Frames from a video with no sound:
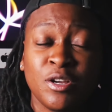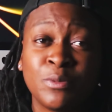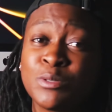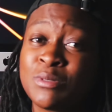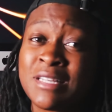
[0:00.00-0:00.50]

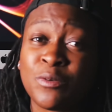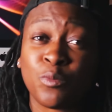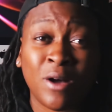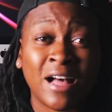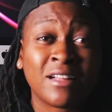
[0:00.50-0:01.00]
which was
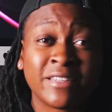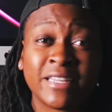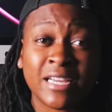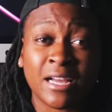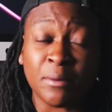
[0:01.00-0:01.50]
like
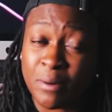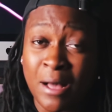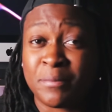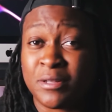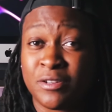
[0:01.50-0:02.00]
wildly
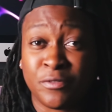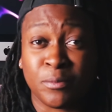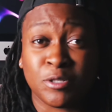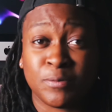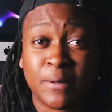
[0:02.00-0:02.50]
unpopular for
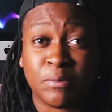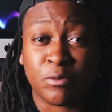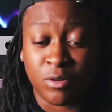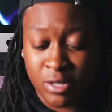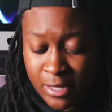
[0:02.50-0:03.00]
most people.